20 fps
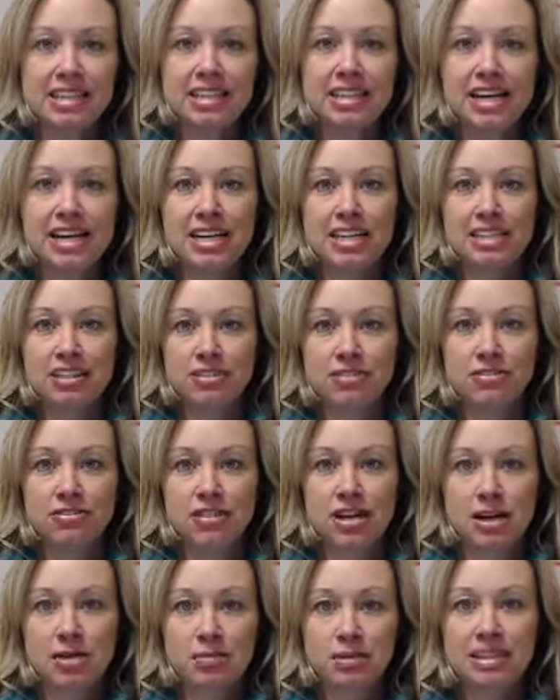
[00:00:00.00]
kind of
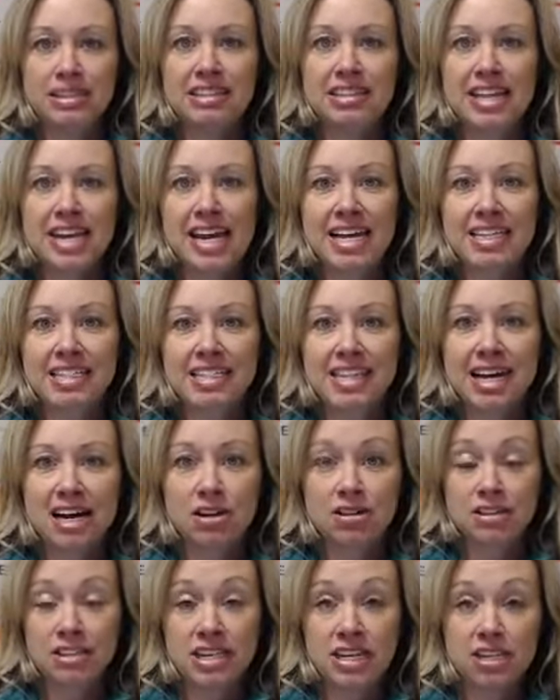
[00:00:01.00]
lays
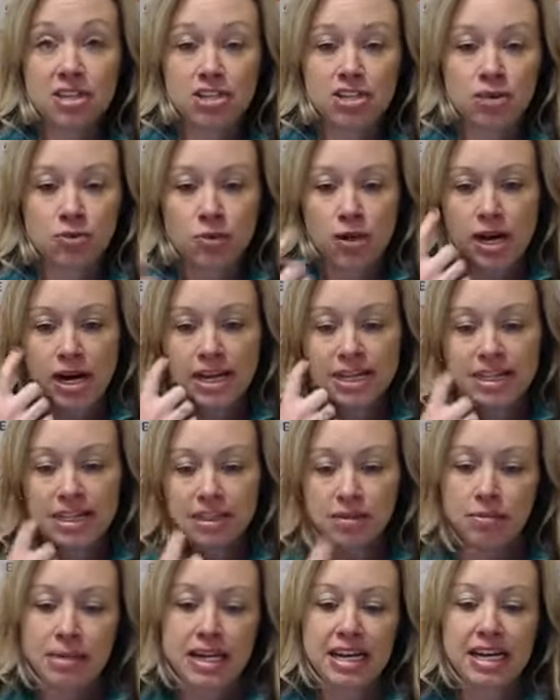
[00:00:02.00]
out nationwide in
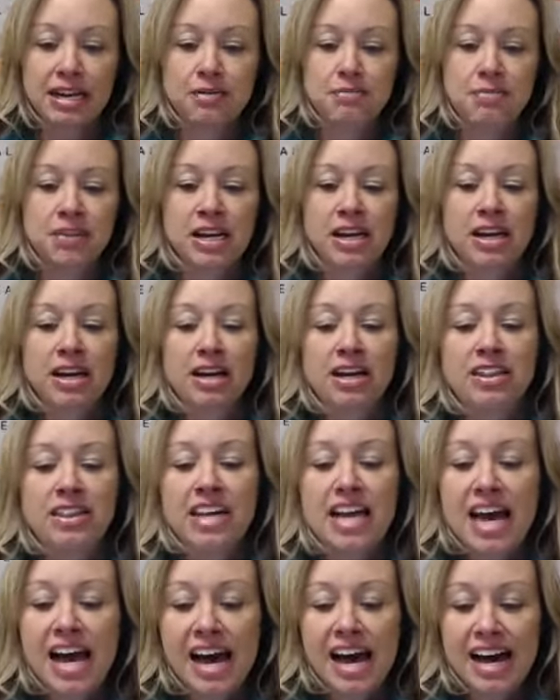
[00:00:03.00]
a minute.
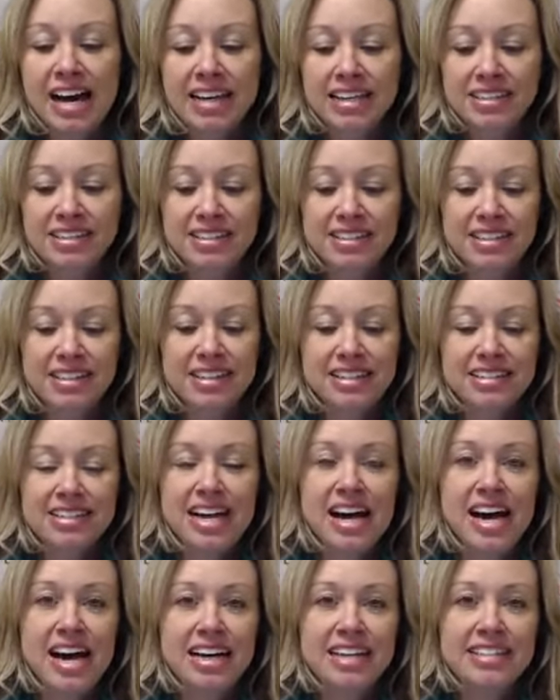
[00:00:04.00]
The S is
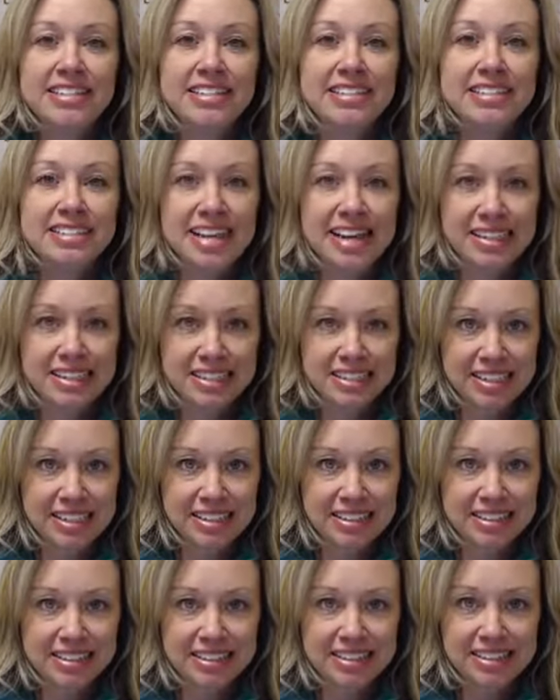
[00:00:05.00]
high
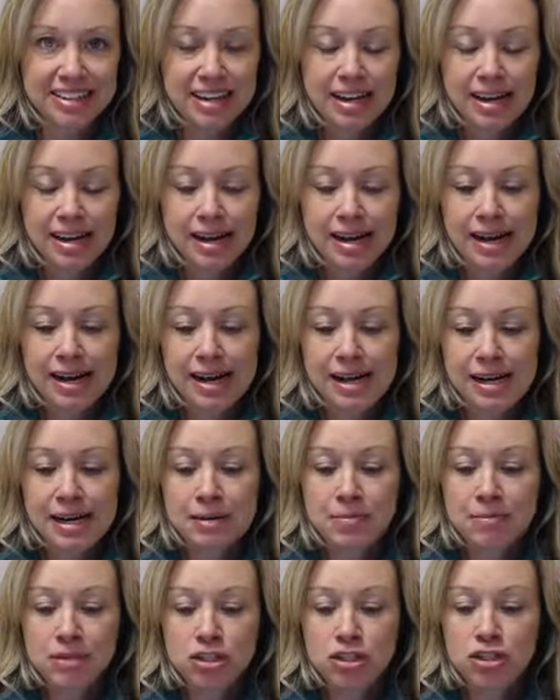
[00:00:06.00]
steadiness.
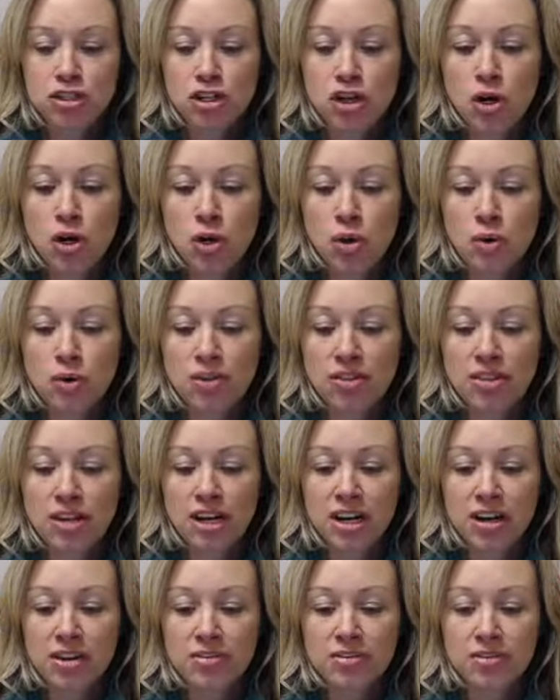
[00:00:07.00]
So
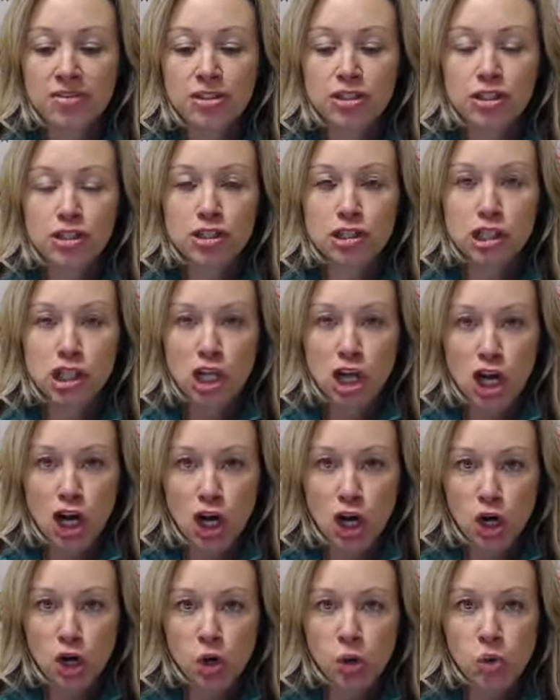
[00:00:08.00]
they're
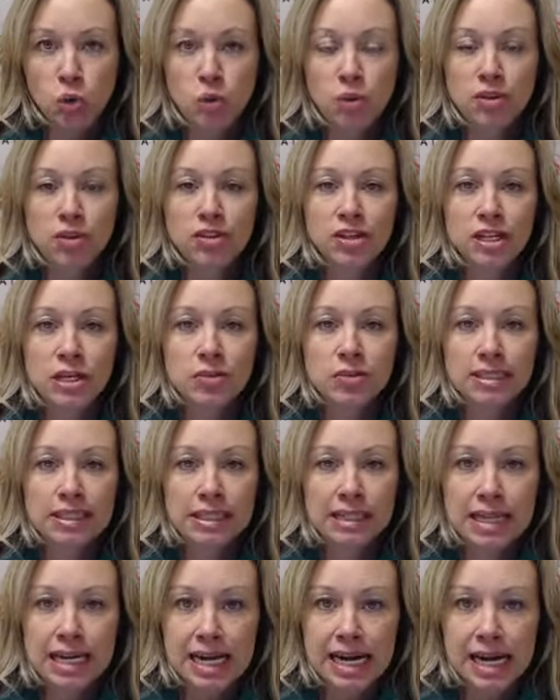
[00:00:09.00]
slow, they're
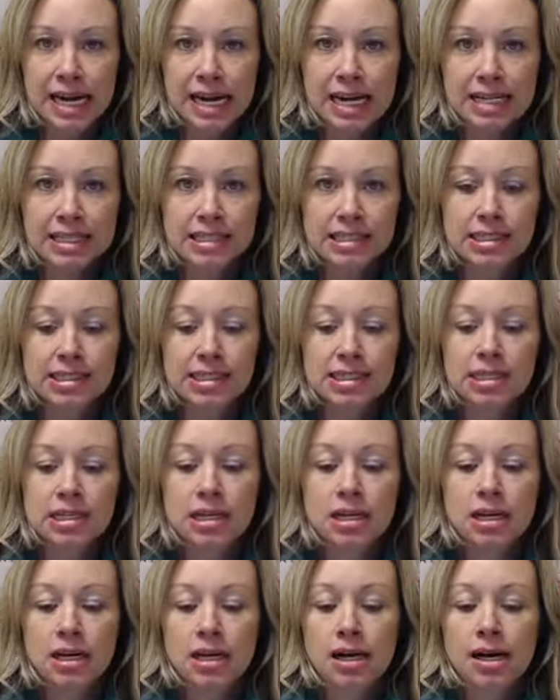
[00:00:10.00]
relaxed,
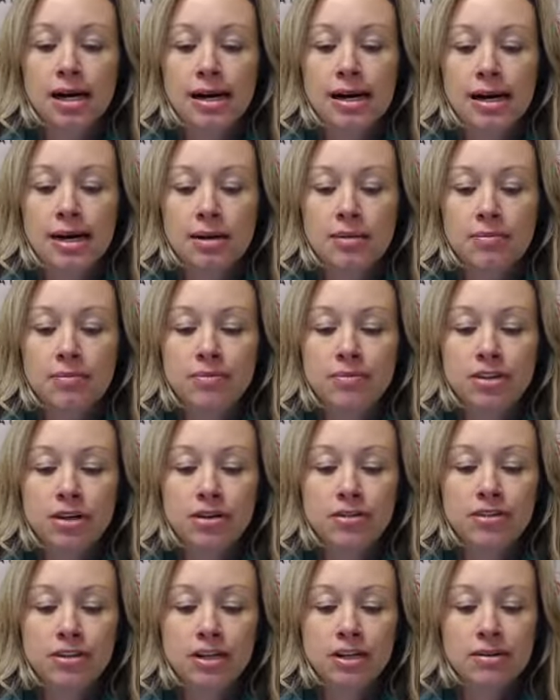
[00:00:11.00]

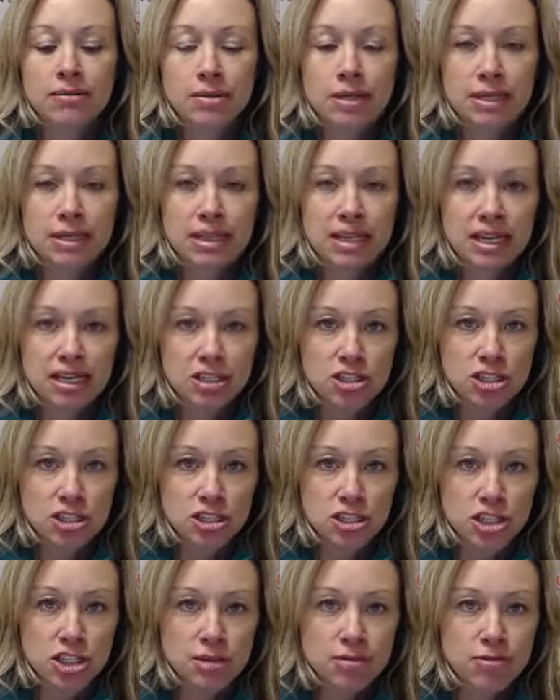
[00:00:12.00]
they're very
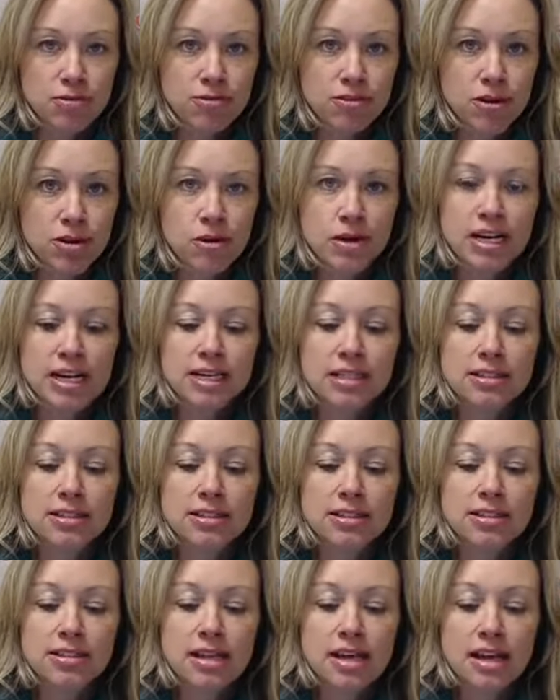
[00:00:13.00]
relationship
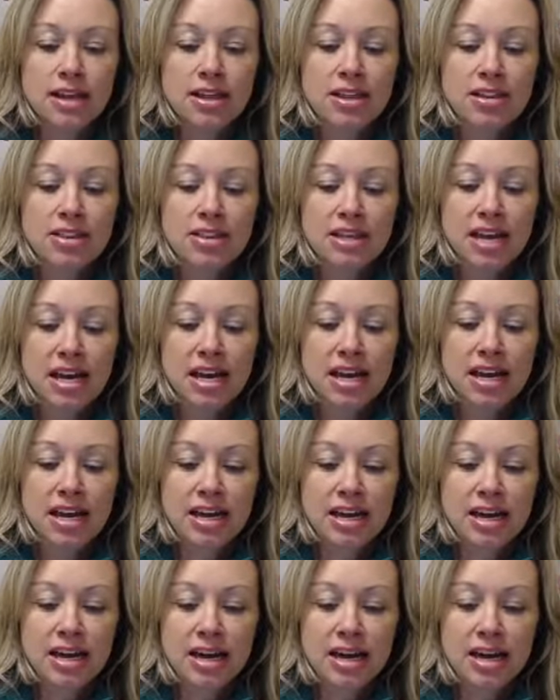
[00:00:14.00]
focused. They